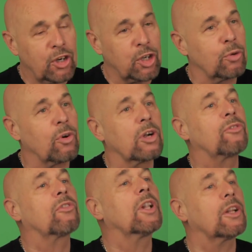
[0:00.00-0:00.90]
fuck you,
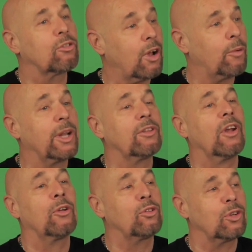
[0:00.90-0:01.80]
Russell. So I went
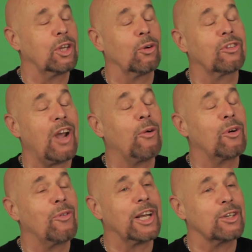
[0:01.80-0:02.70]
down to the old
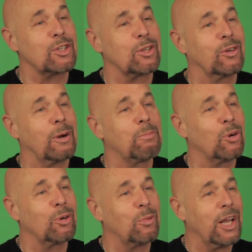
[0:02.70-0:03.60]
Tower Record store on
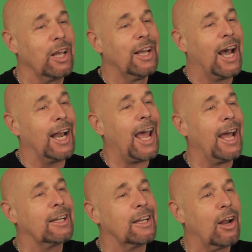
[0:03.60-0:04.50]
Broadway, and I
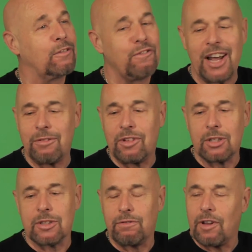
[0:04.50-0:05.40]
handed out
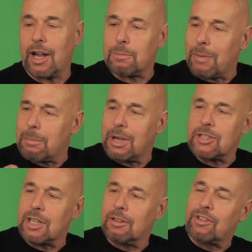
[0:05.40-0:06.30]
5,000 flyers by
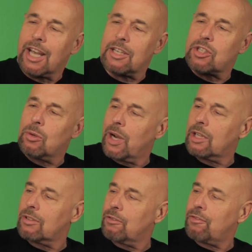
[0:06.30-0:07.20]
myself. Guess the
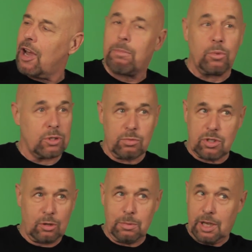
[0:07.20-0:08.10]
weight of the Fat Boys,
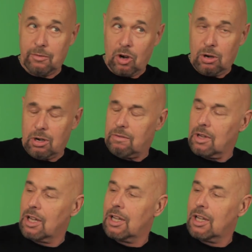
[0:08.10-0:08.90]
which nobody ever heard of.